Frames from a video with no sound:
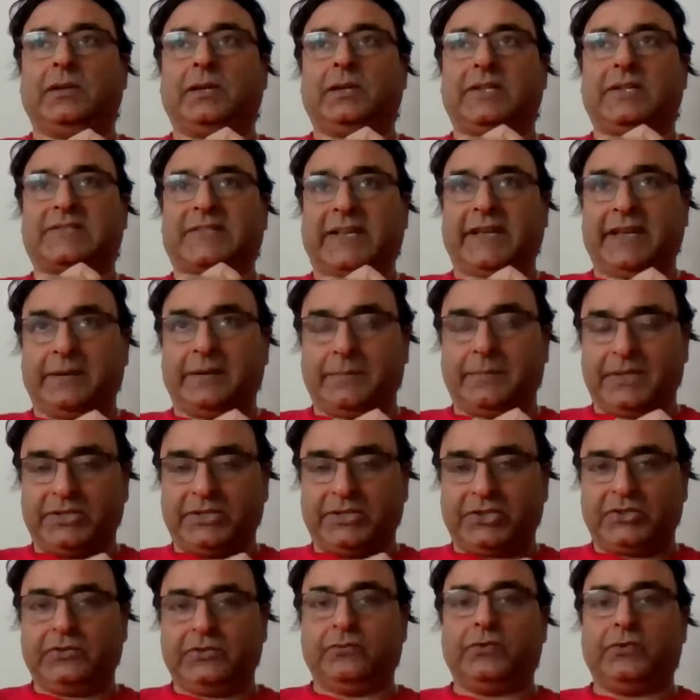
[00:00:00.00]

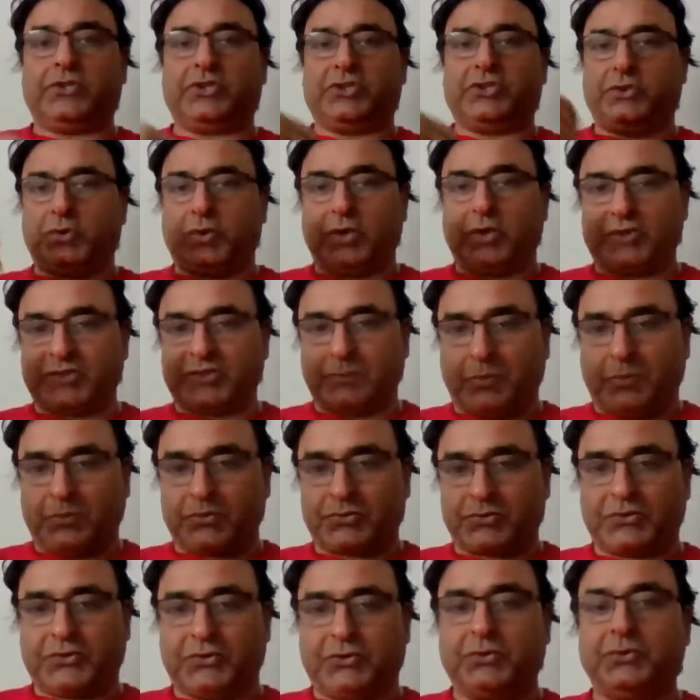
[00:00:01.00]
assignment which you are
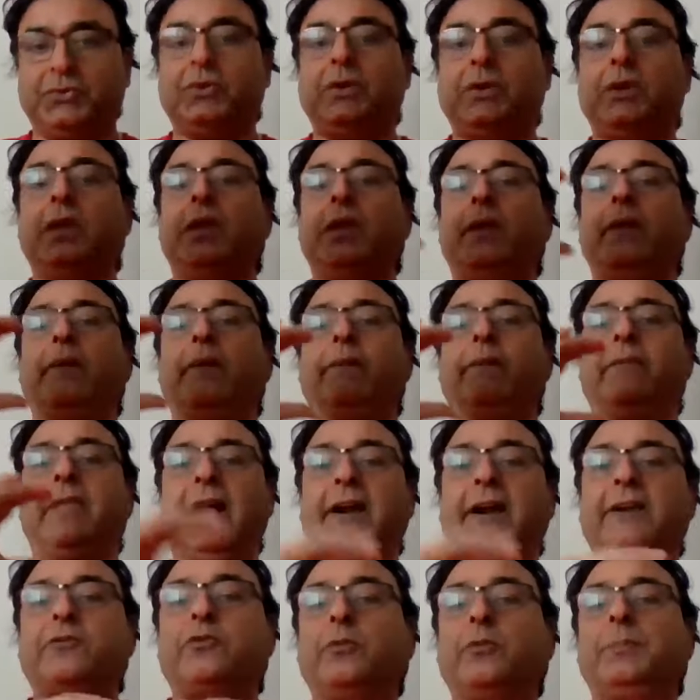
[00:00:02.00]
supposed to do,
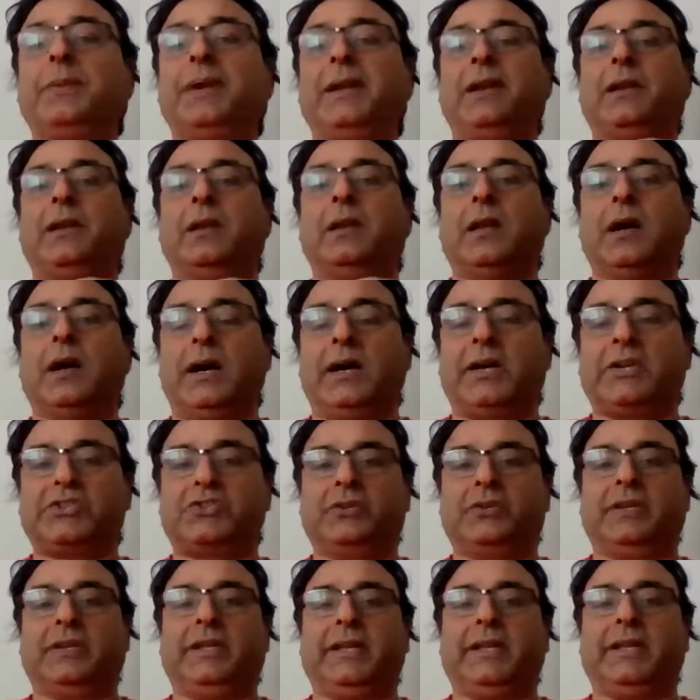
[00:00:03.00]
that would be
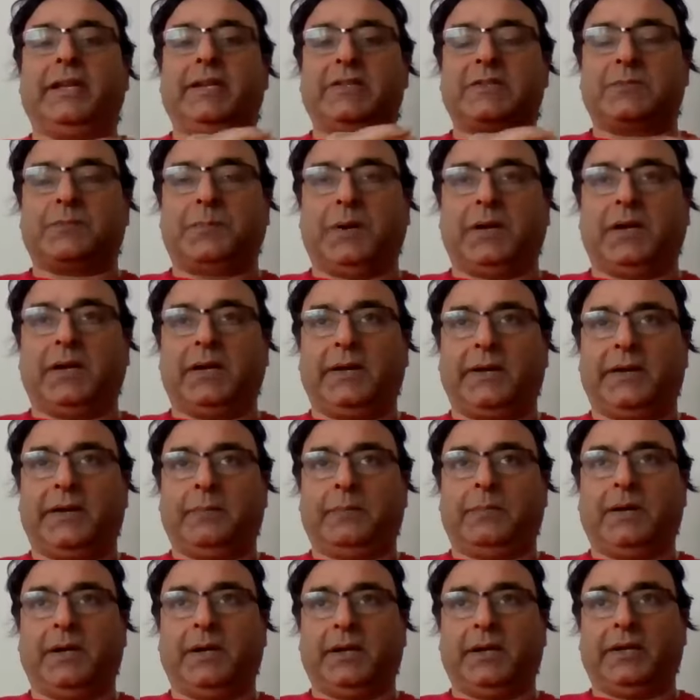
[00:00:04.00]
largely
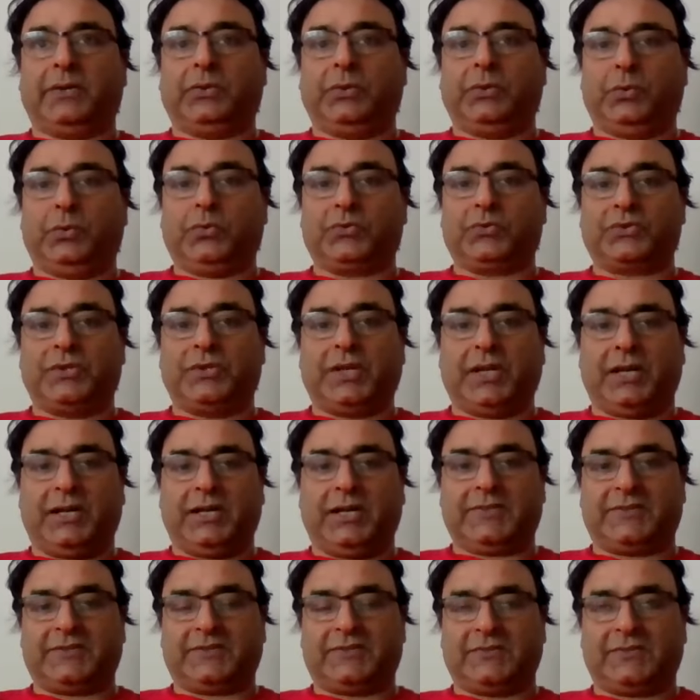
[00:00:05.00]
inspired by those
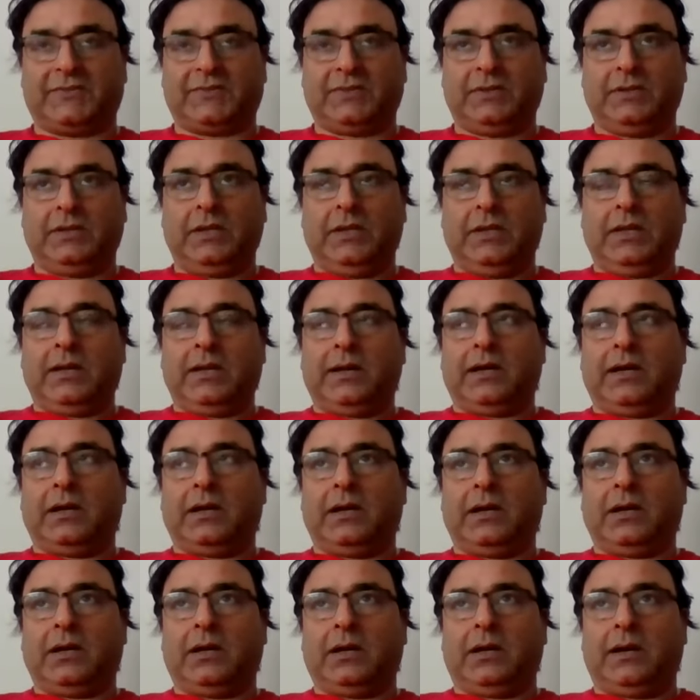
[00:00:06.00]
tasks.
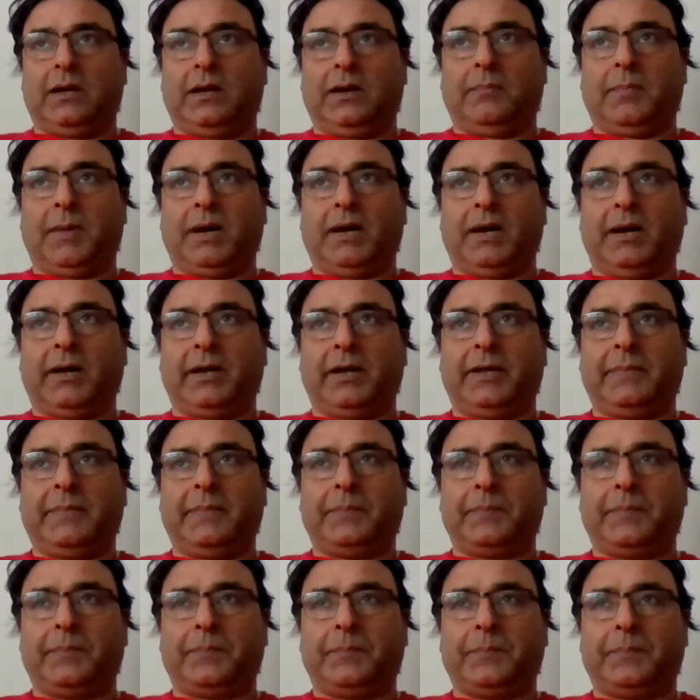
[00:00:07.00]
My
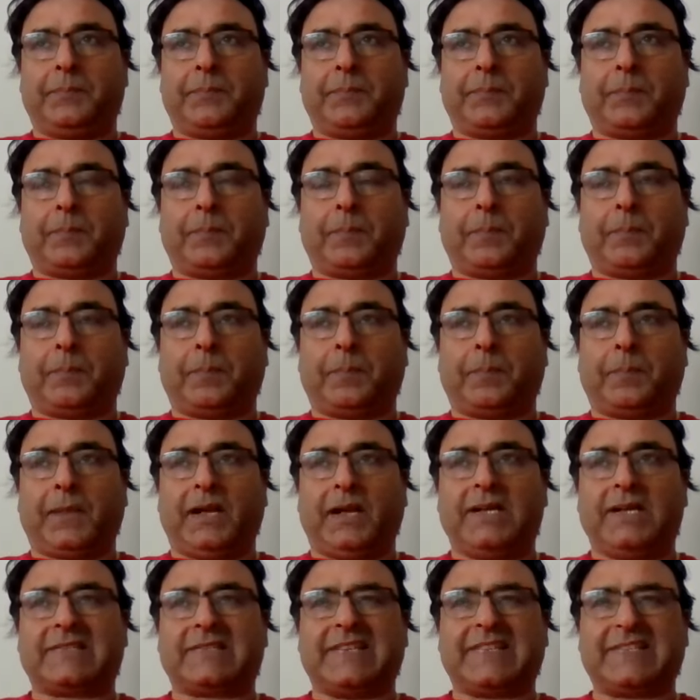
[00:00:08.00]

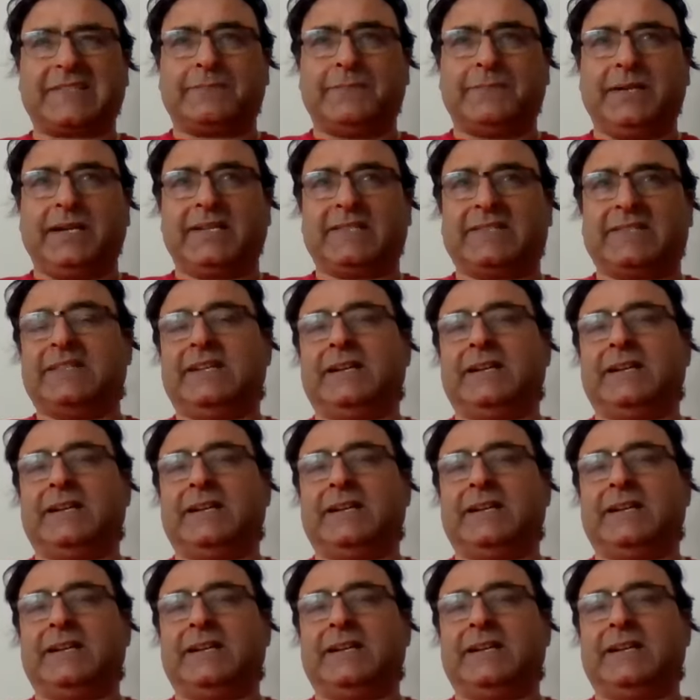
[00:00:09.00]
assessment is